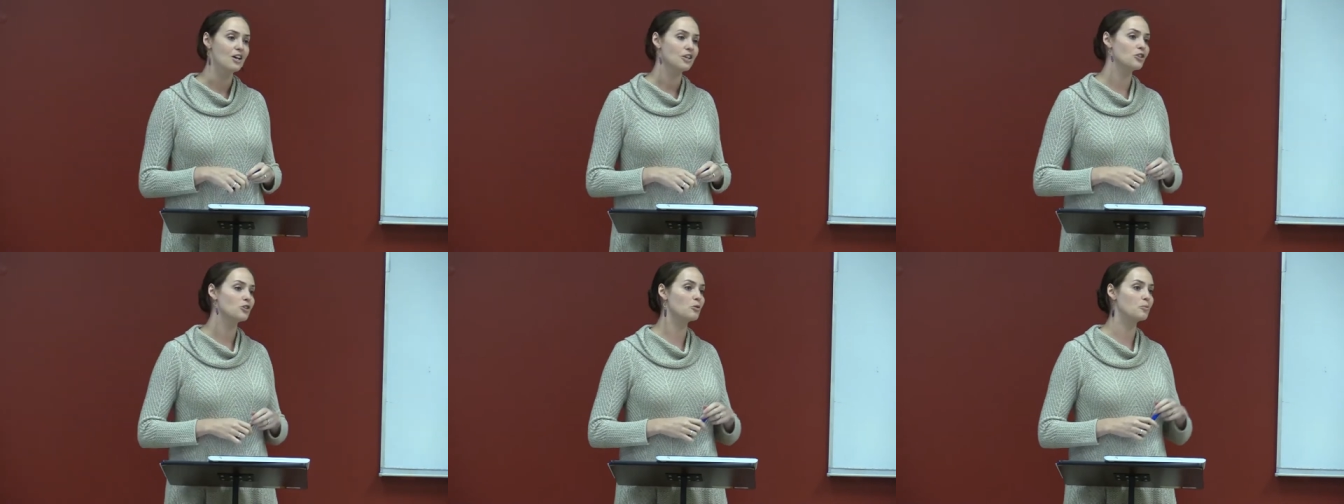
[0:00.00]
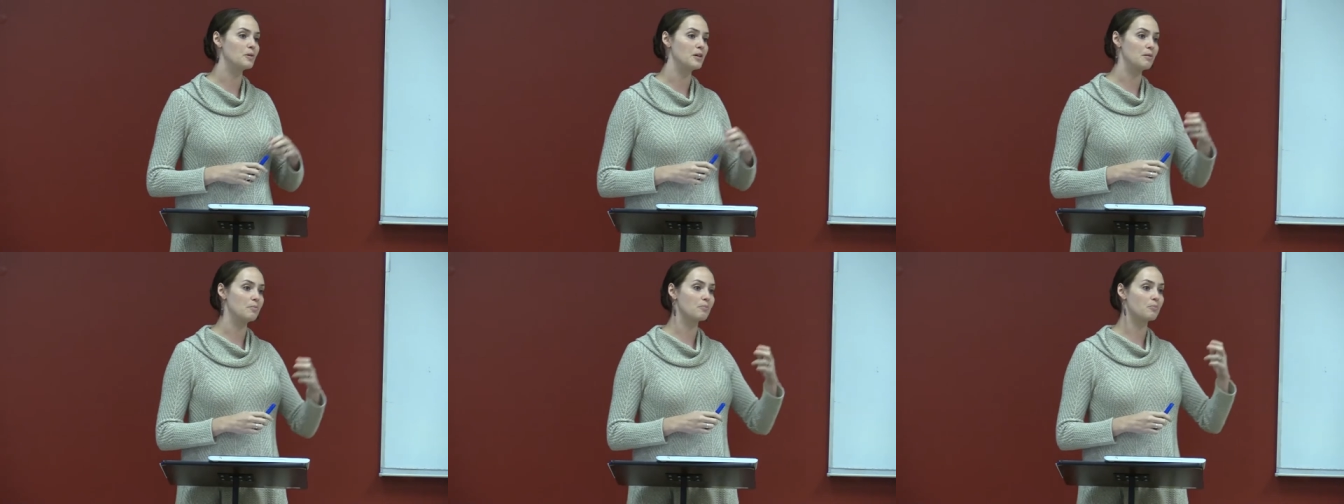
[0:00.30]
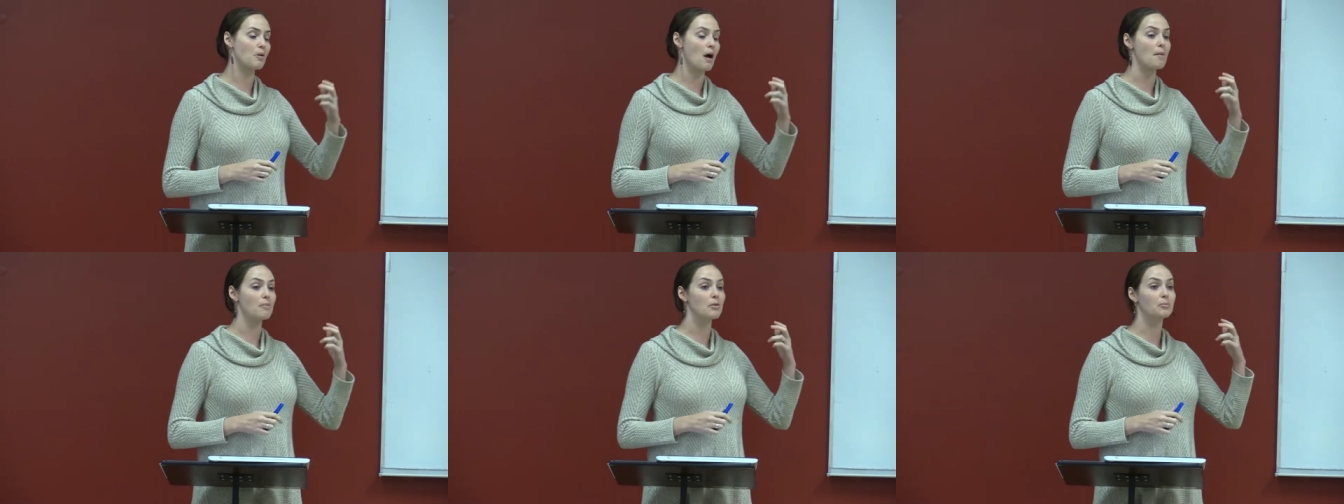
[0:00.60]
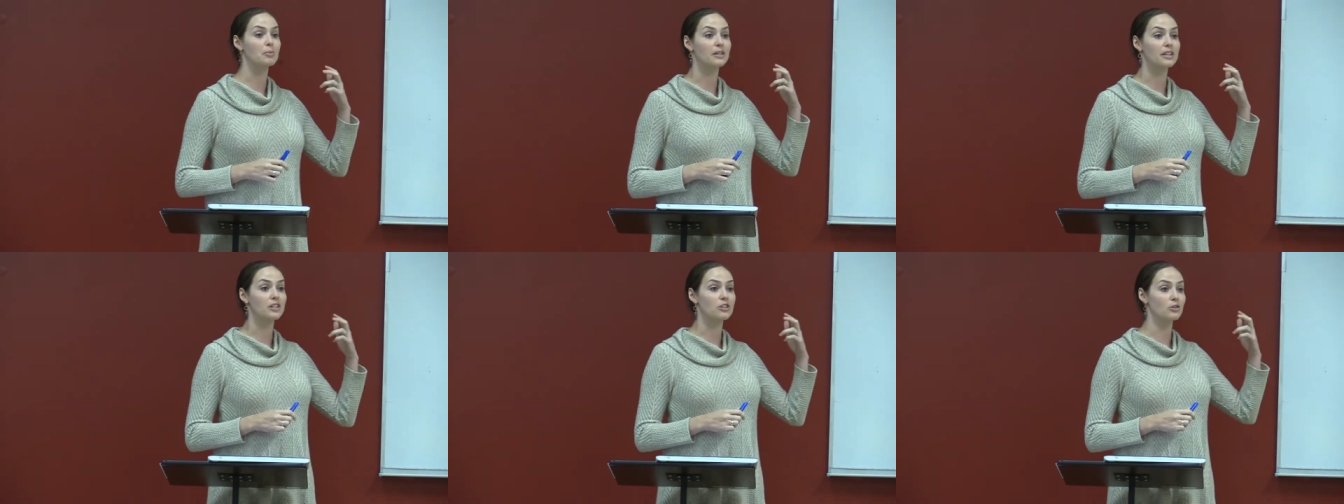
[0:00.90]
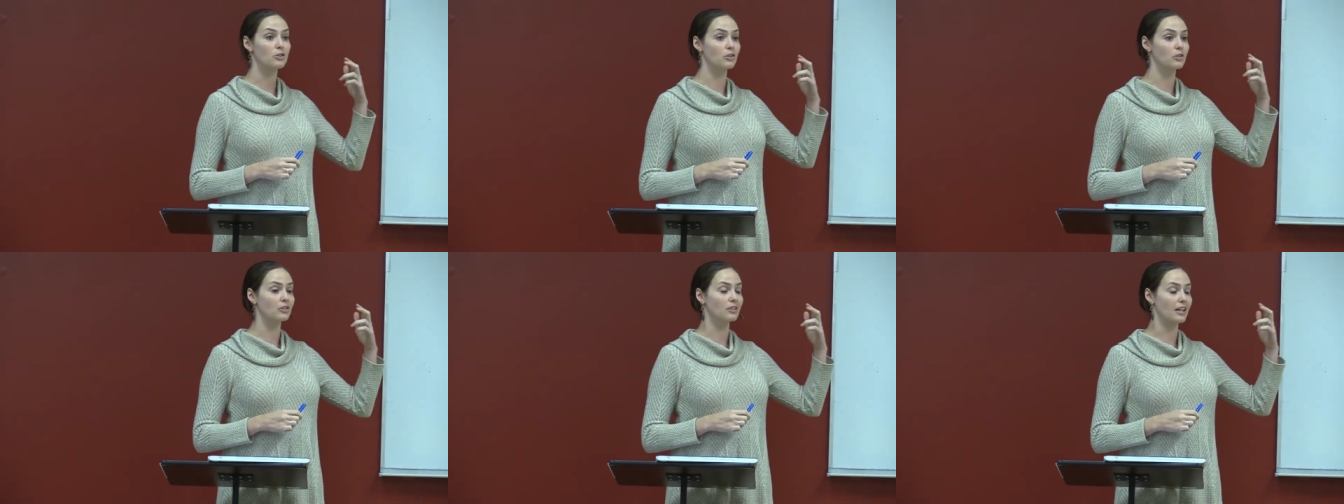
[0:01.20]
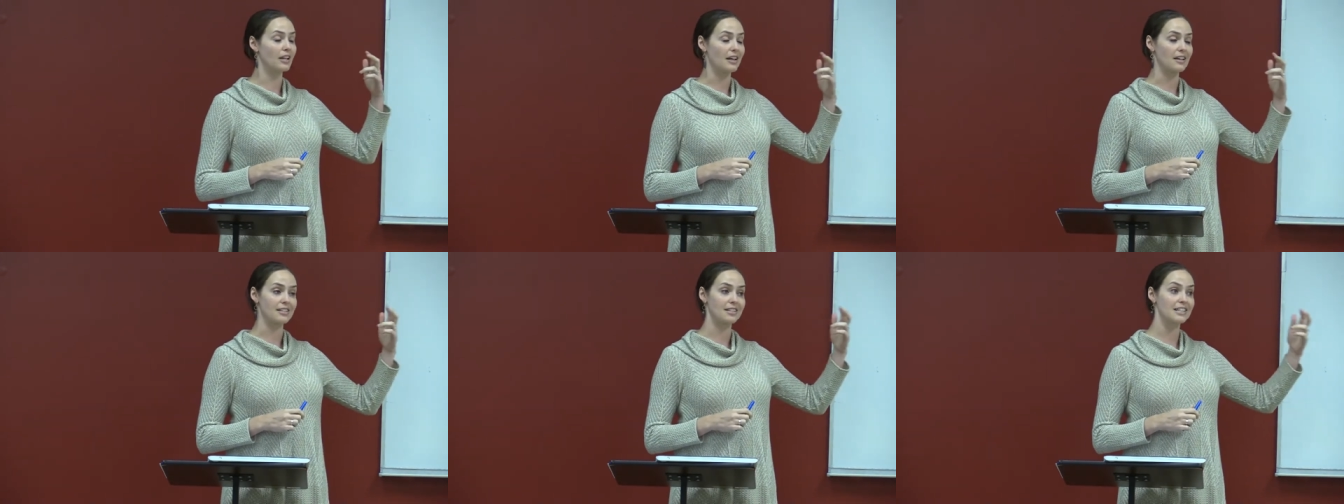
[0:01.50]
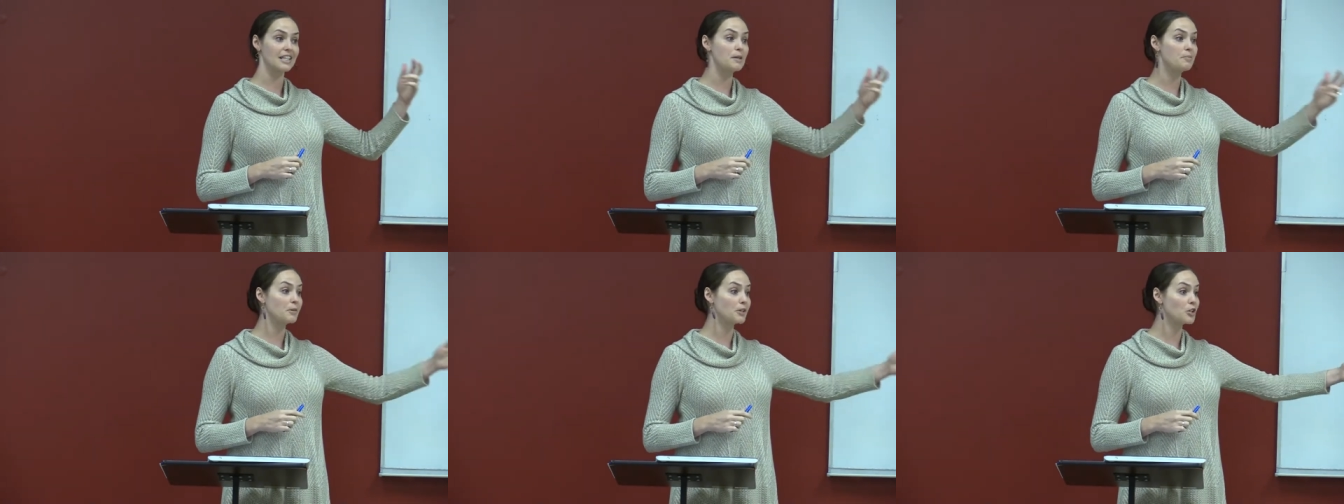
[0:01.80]
You'll be probably you'll uh,
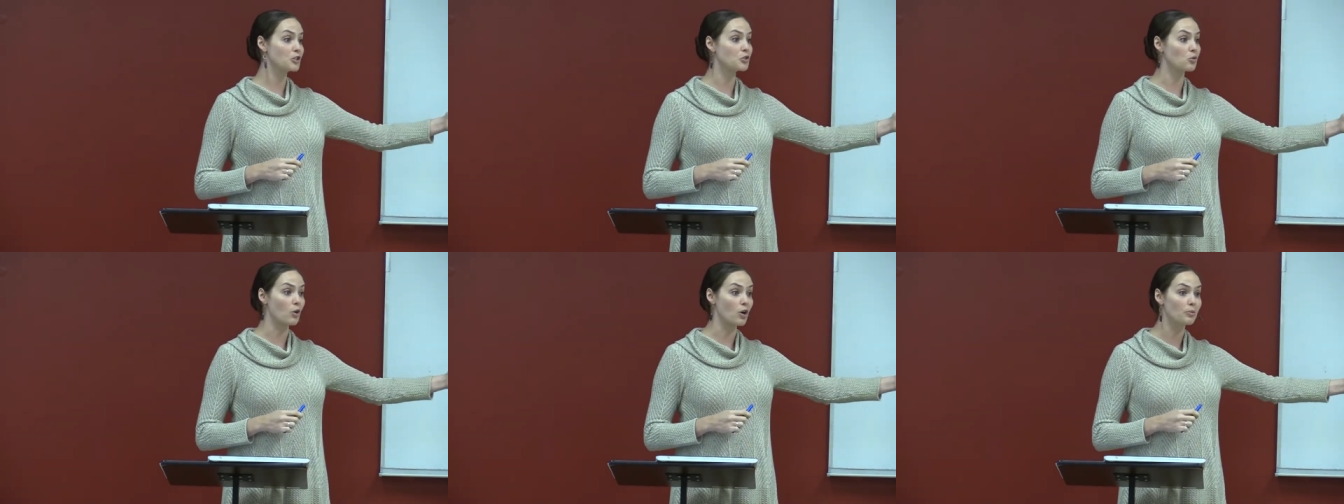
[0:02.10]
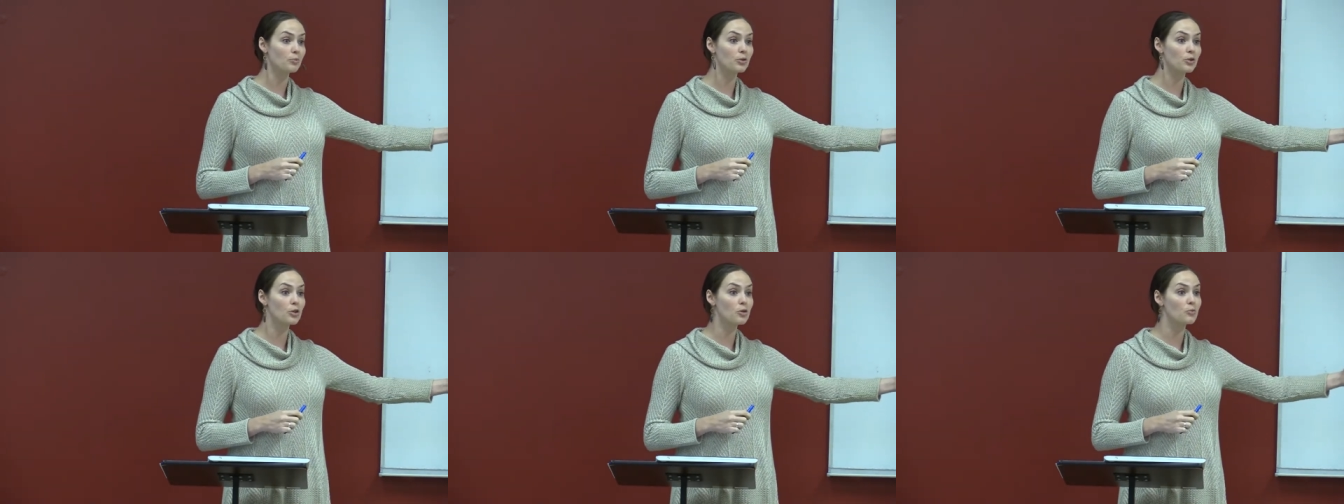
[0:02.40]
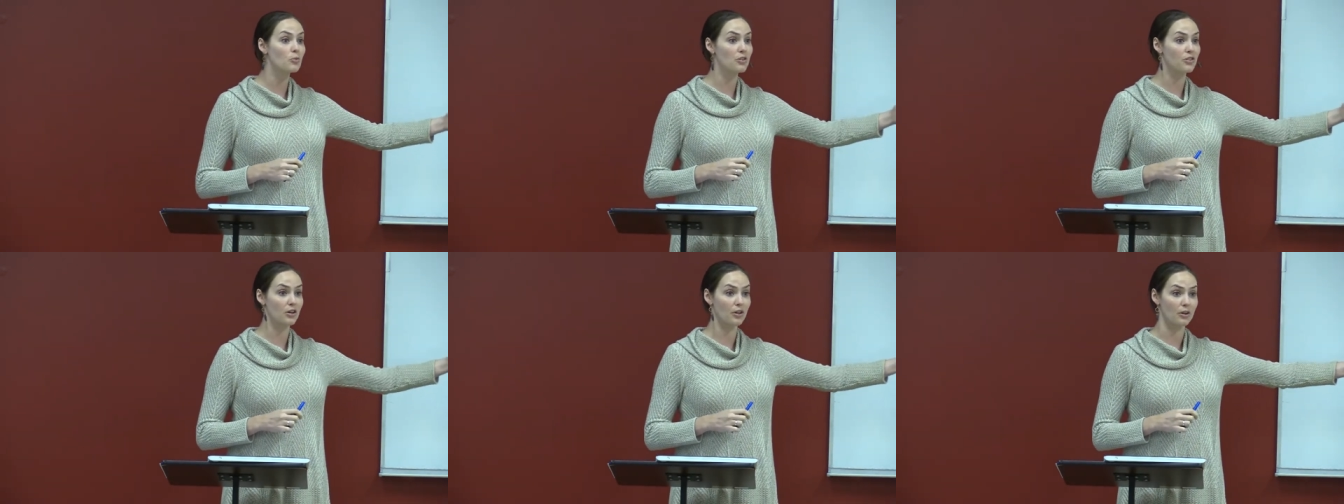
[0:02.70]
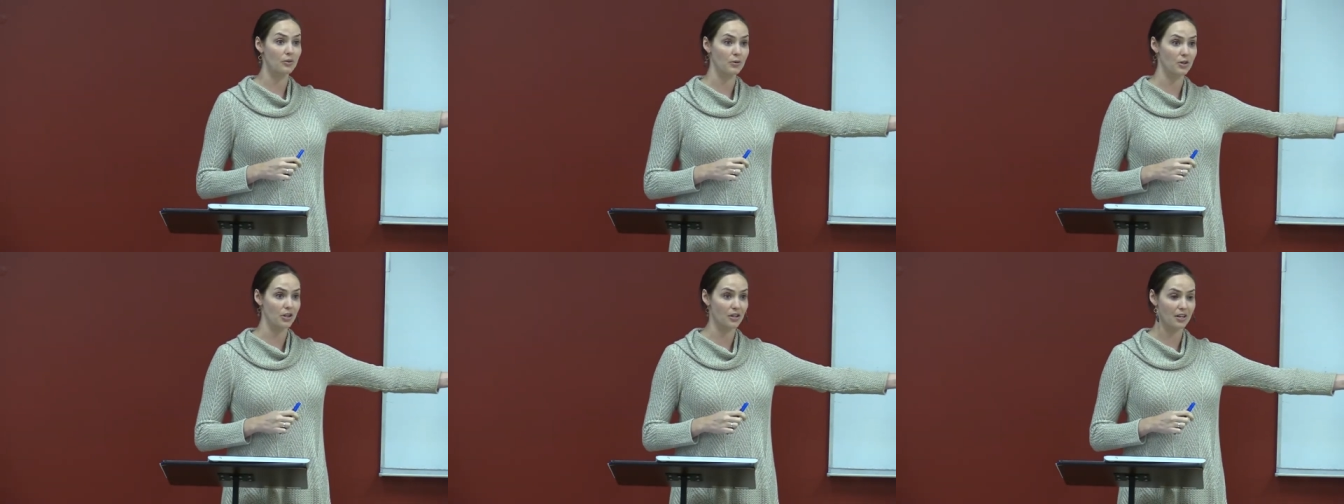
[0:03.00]
sleep in a dorm room with a with